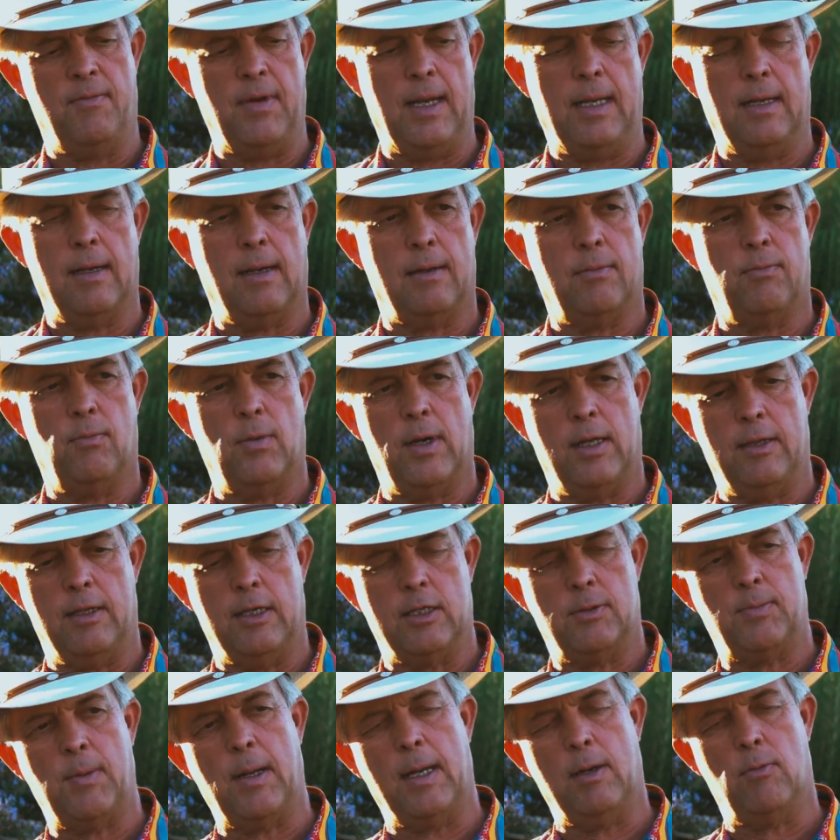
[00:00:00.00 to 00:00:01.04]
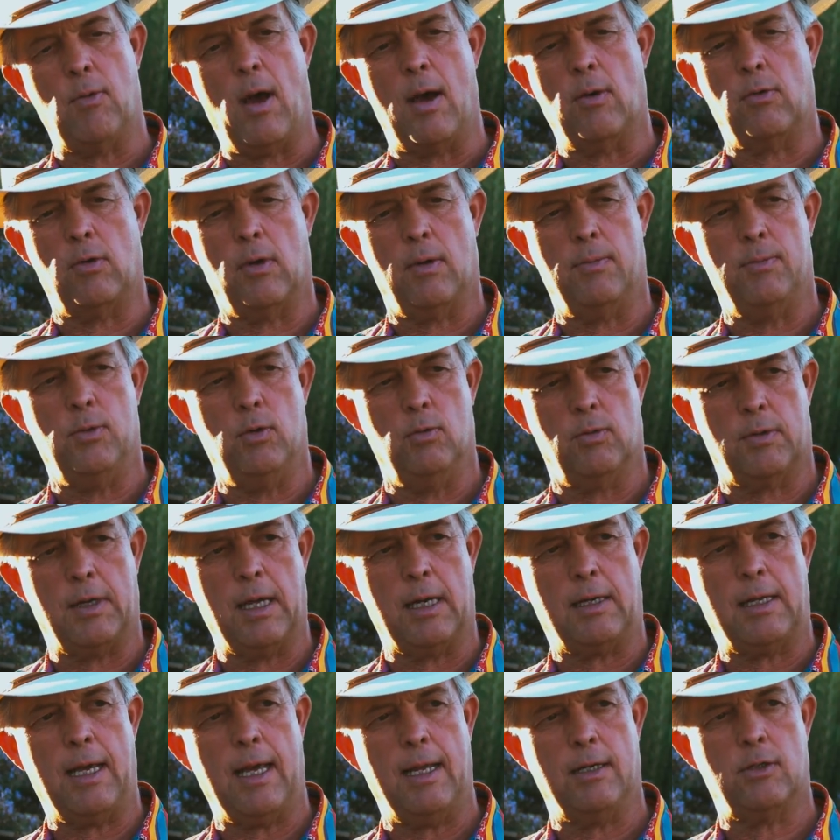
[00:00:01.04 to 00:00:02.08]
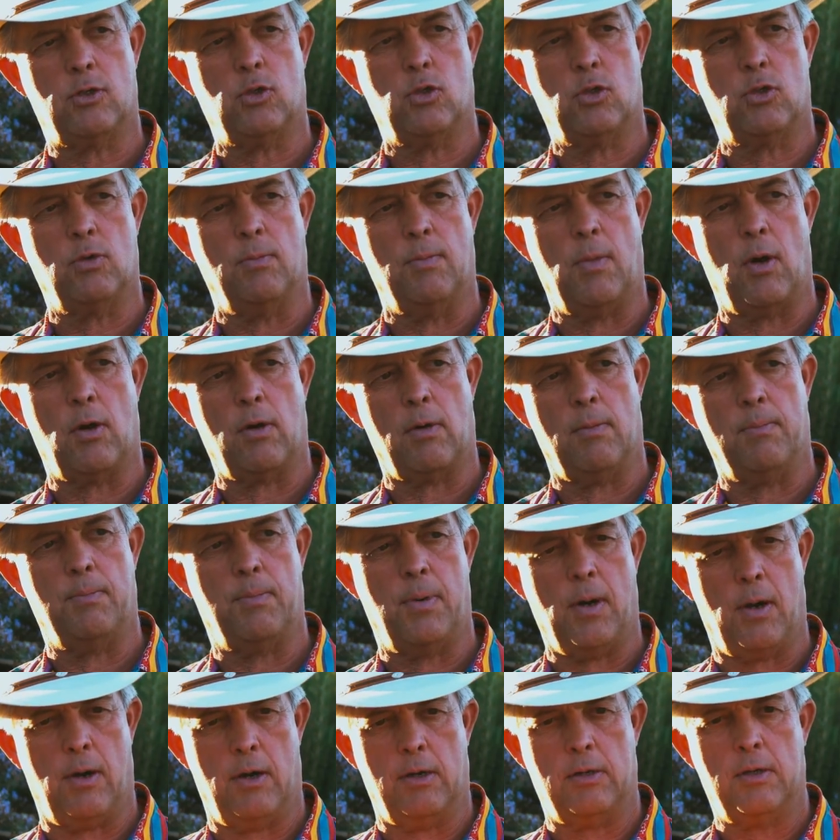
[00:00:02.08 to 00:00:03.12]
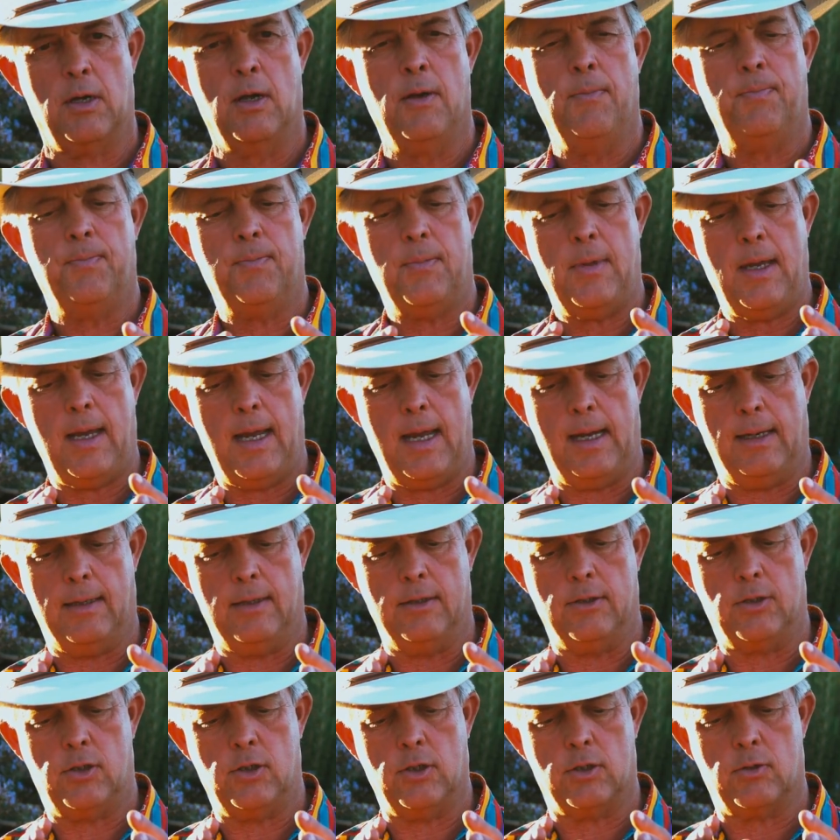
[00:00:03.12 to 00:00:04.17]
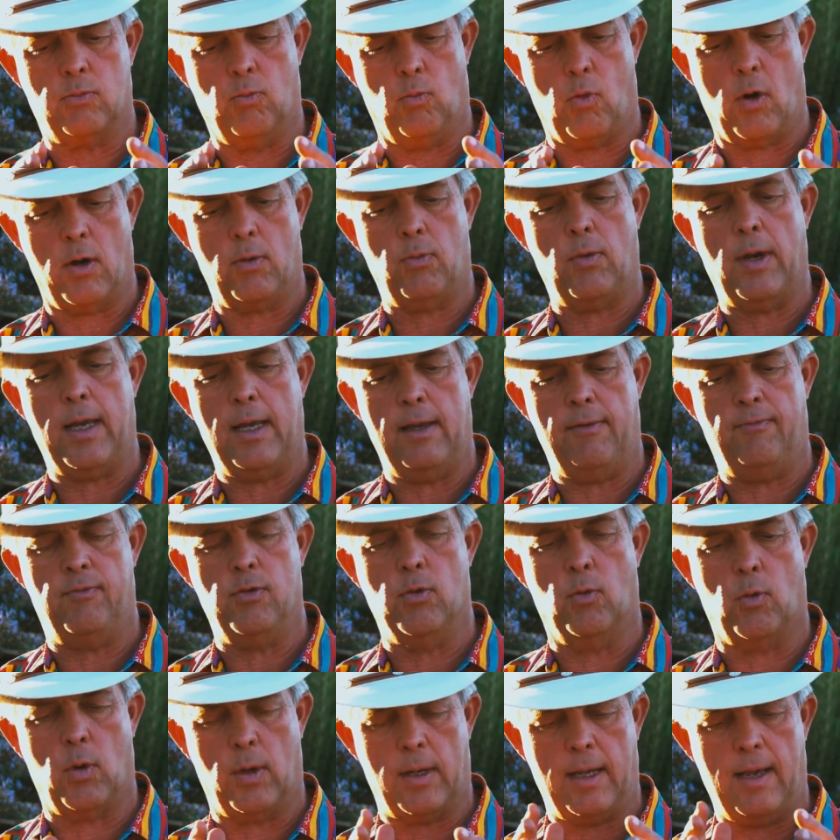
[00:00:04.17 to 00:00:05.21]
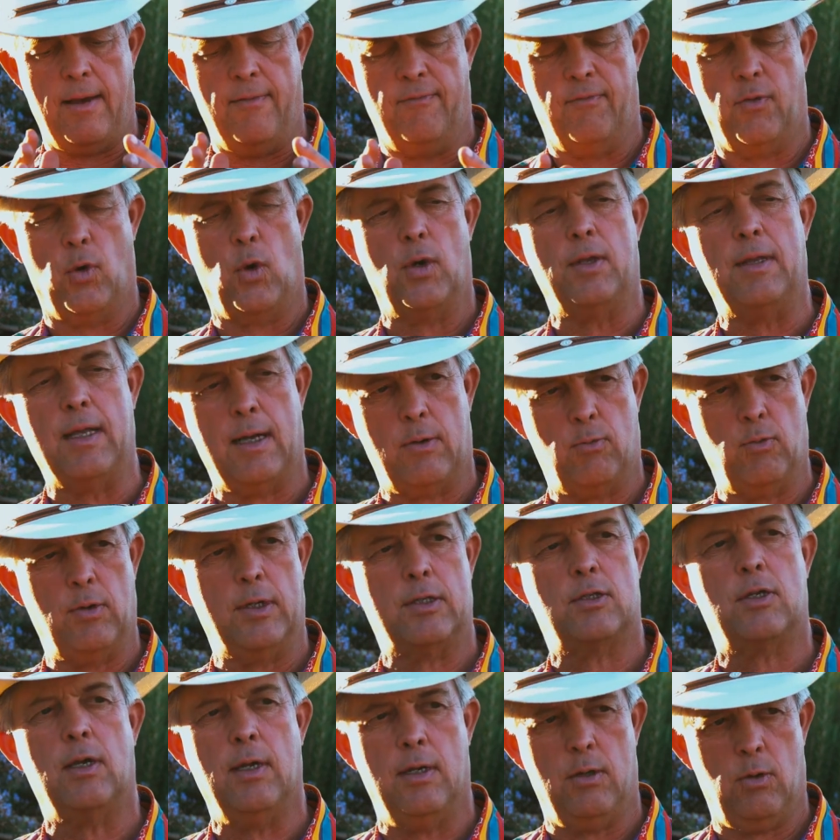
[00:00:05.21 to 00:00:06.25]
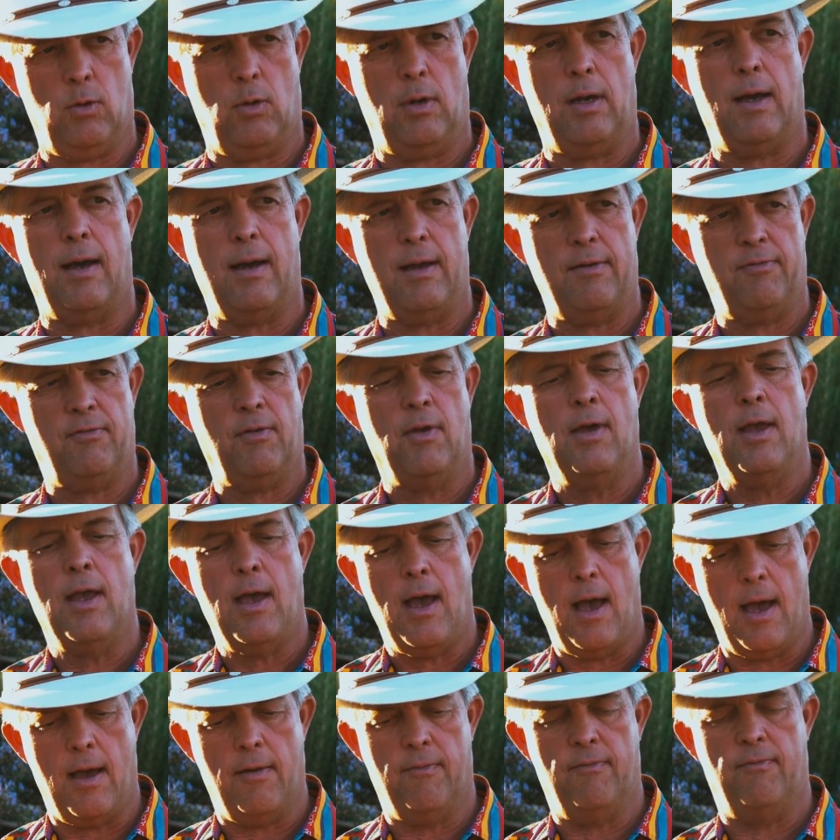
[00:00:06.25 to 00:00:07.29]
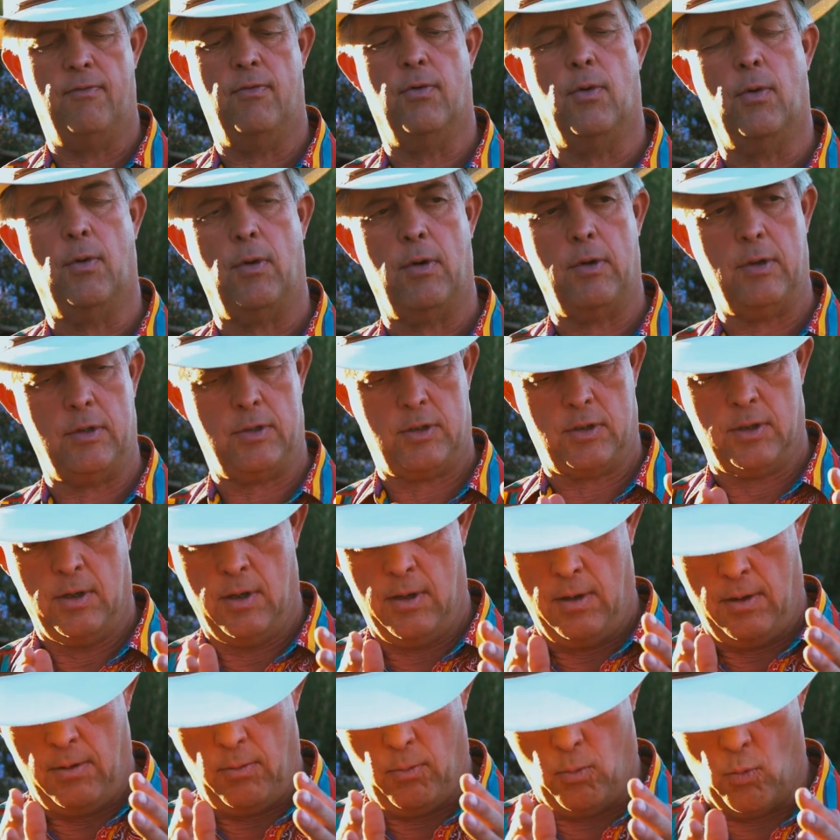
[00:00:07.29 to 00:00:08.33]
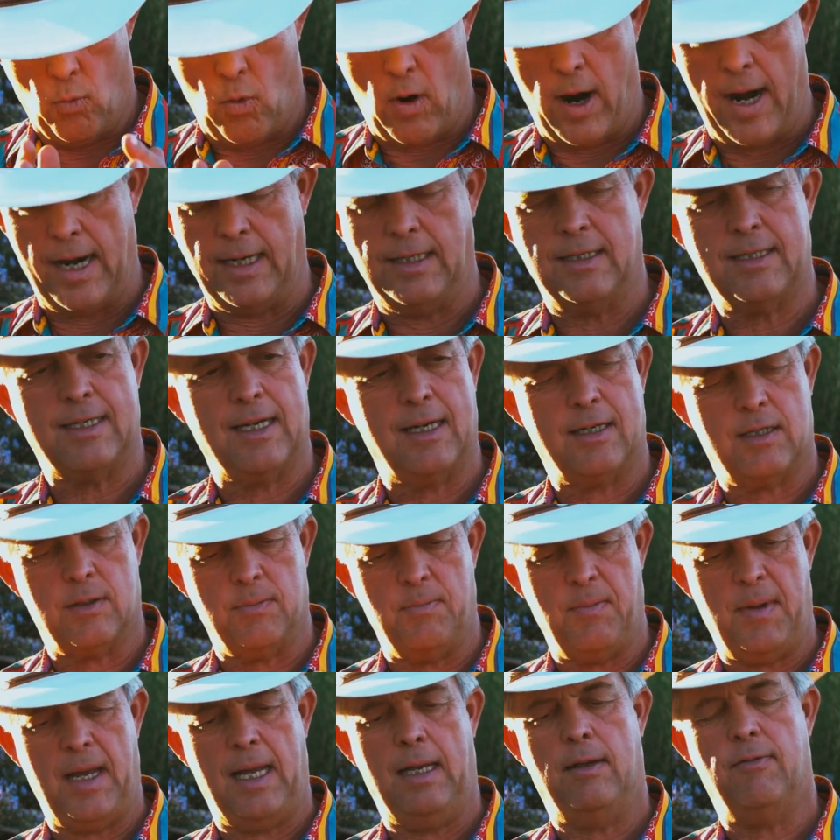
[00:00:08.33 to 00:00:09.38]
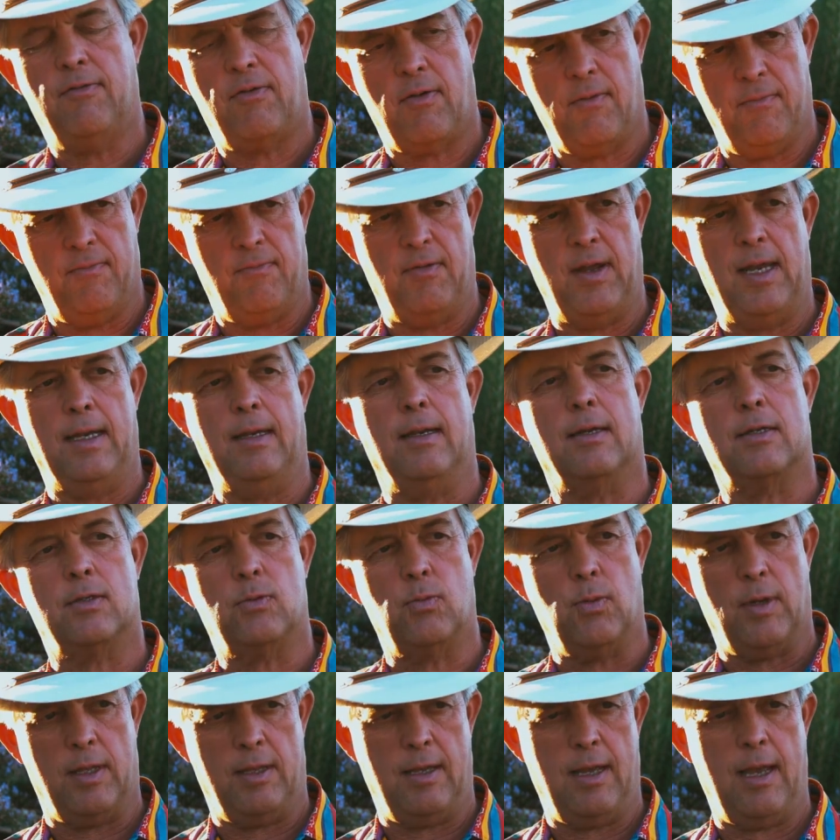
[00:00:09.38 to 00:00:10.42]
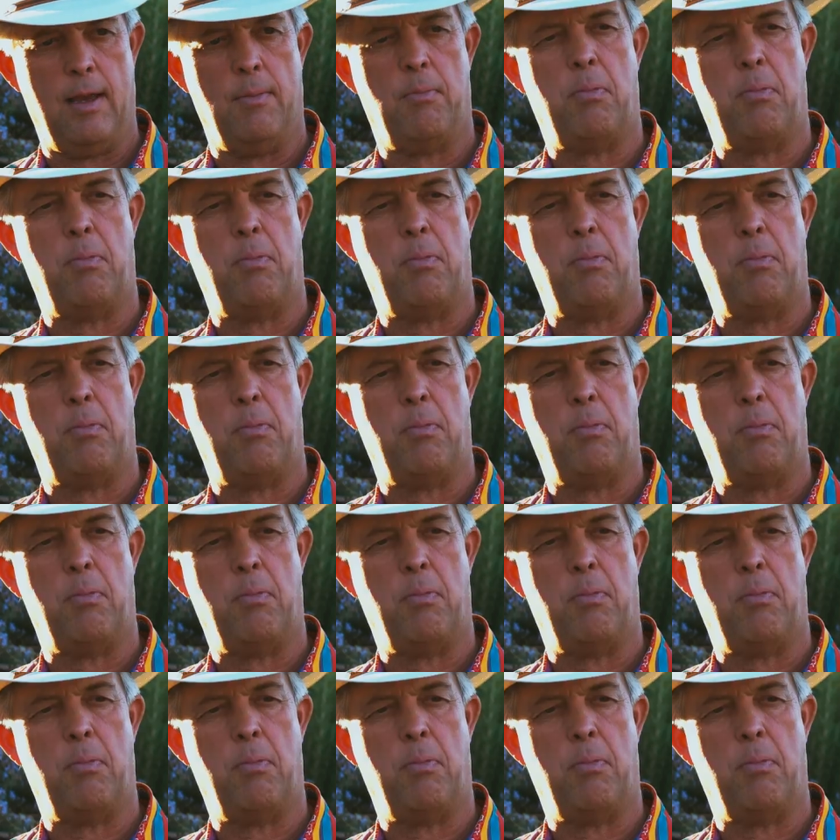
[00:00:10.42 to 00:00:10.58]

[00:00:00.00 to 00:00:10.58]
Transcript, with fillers: a vineyard where they sprayed Roundup, you'll get cancer tomorrow. But it is just one way if you want to avoid that risk in your life, avoids wines that's made from vineyards where they